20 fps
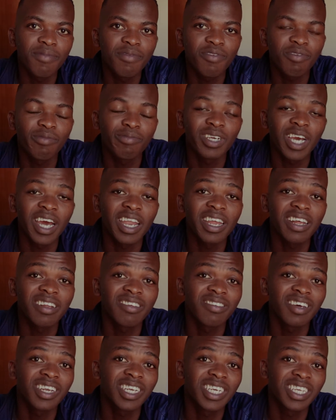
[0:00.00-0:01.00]
from
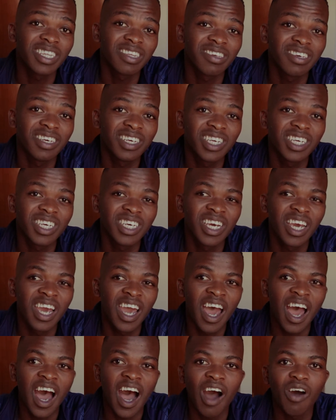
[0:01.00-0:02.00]
channels that teach
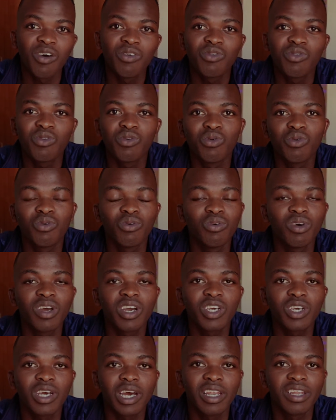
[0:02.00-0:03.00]
how to
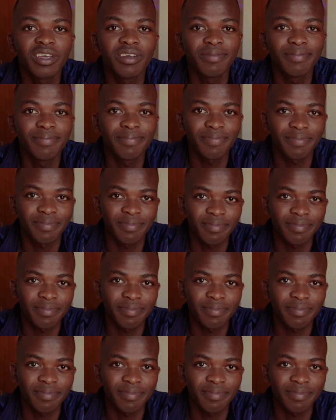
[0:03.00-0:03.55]
actually